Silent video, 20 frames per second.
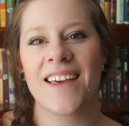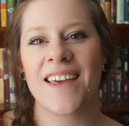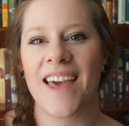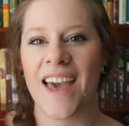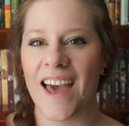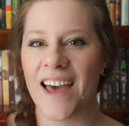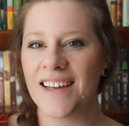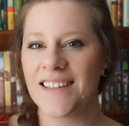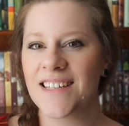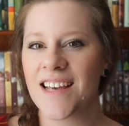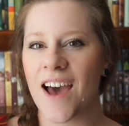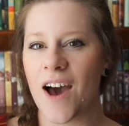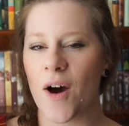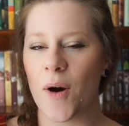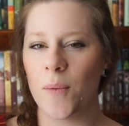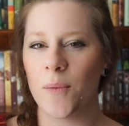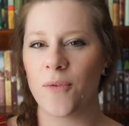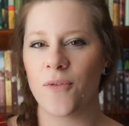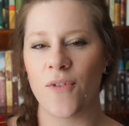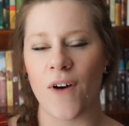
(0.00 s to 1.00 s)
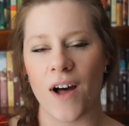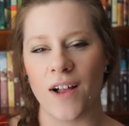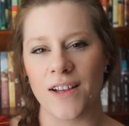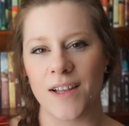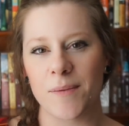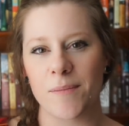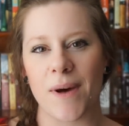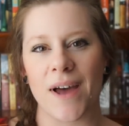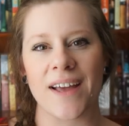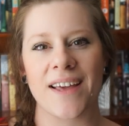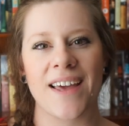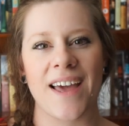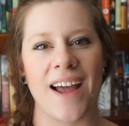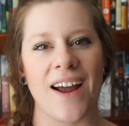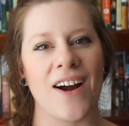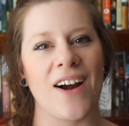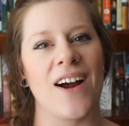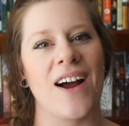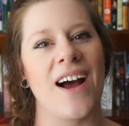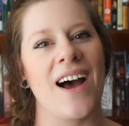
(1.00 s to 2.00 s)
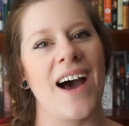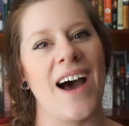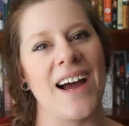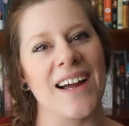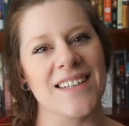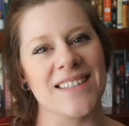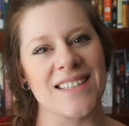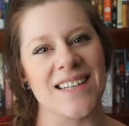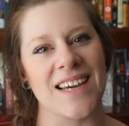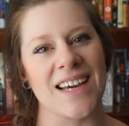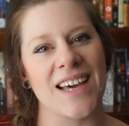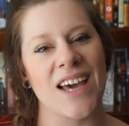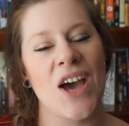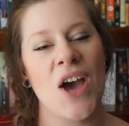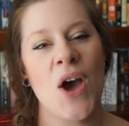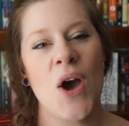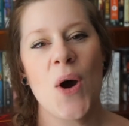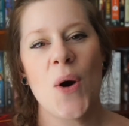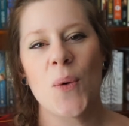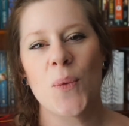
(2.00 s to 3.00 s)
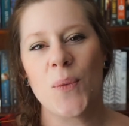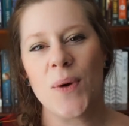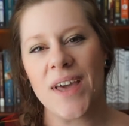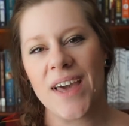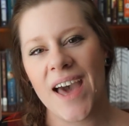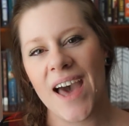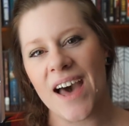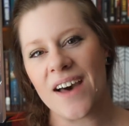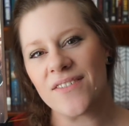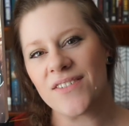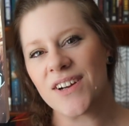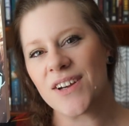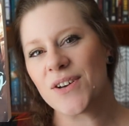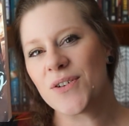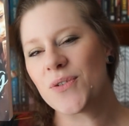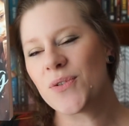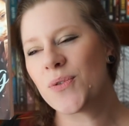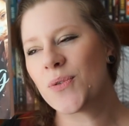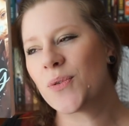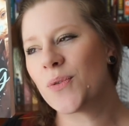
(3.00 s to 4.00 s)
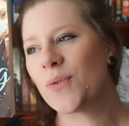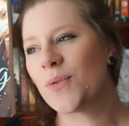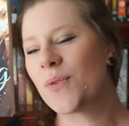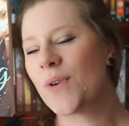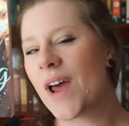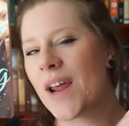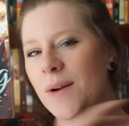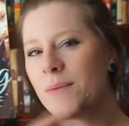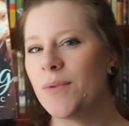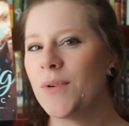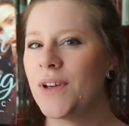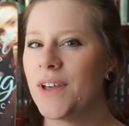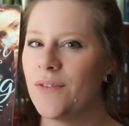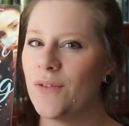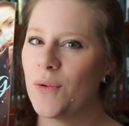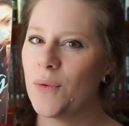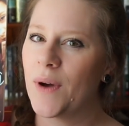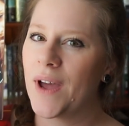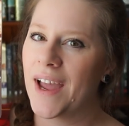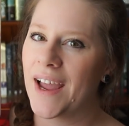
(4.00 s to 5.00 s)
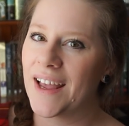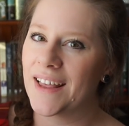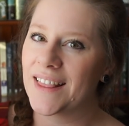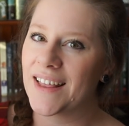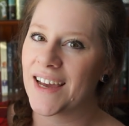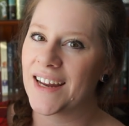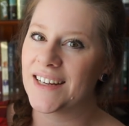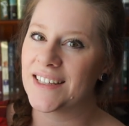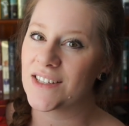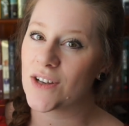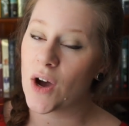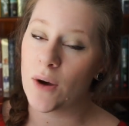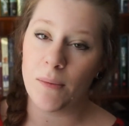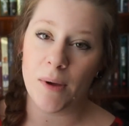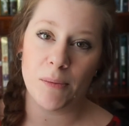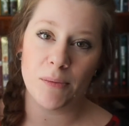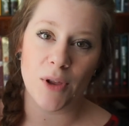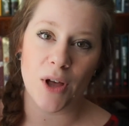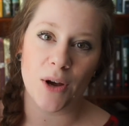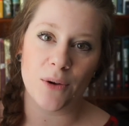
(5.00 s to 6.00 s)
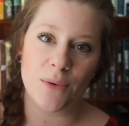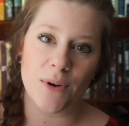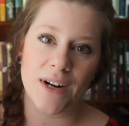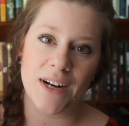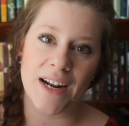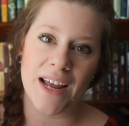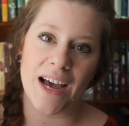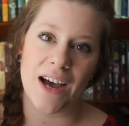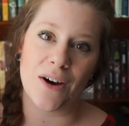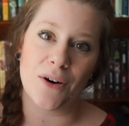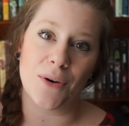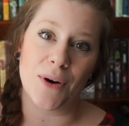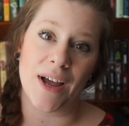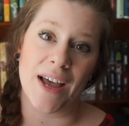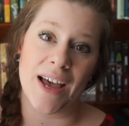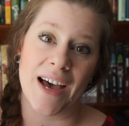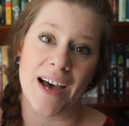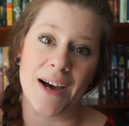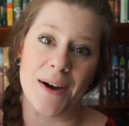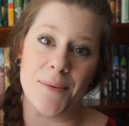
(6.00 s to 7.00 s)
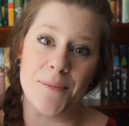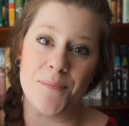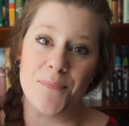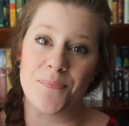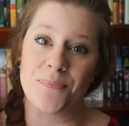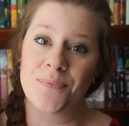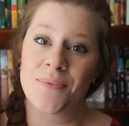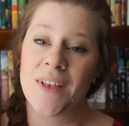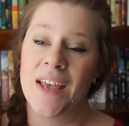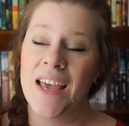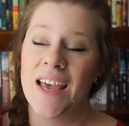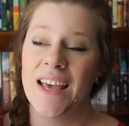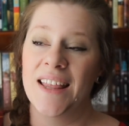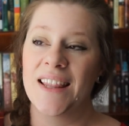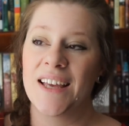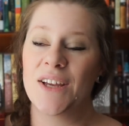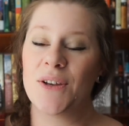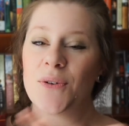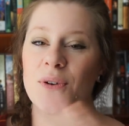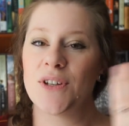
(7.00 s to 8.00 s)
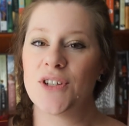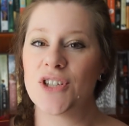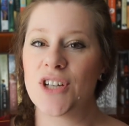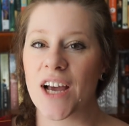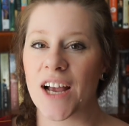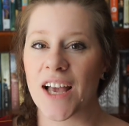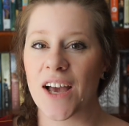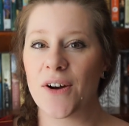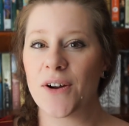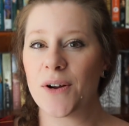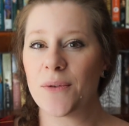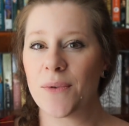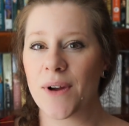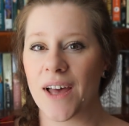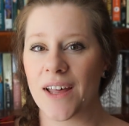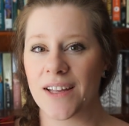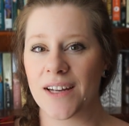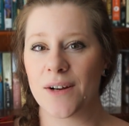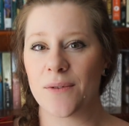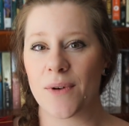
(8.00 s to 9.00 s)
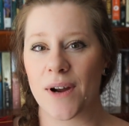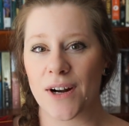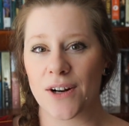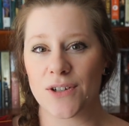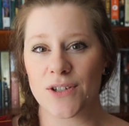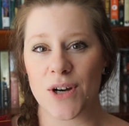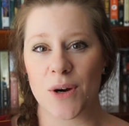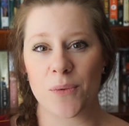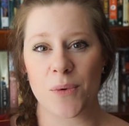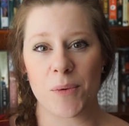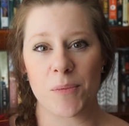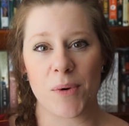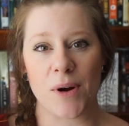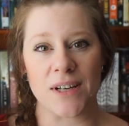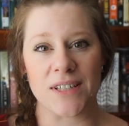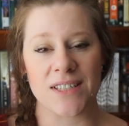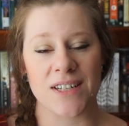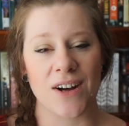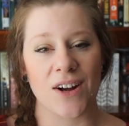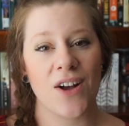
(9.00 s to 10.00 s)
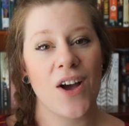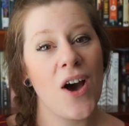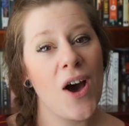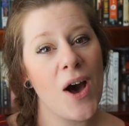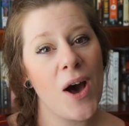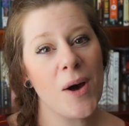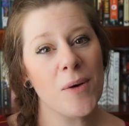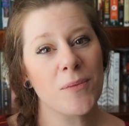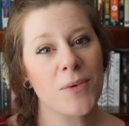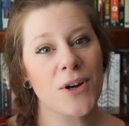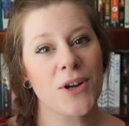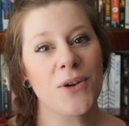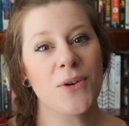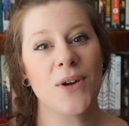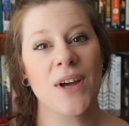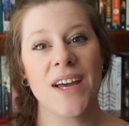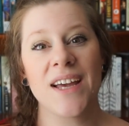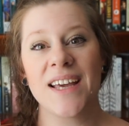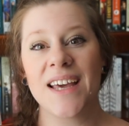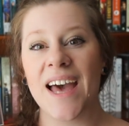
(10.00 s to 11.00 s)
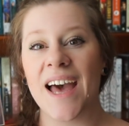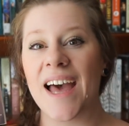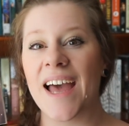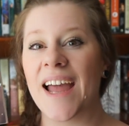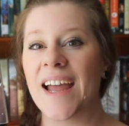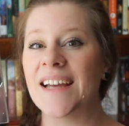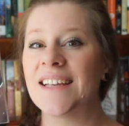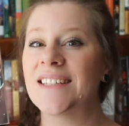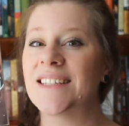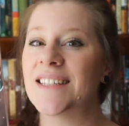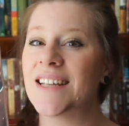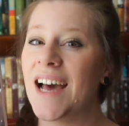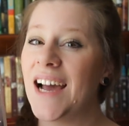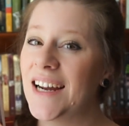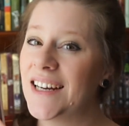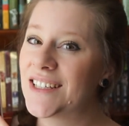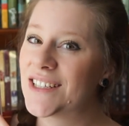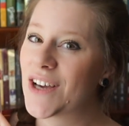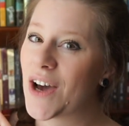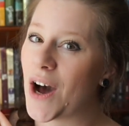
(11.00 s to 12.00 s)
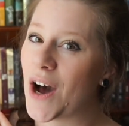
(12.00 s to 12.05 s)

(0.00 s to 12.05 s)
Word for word: Can't Help Falling by Kara Isaac. We have an incredible giveaway that is on my blog right now that you can check out at realitywriter.wordpress.com, where you can get a signed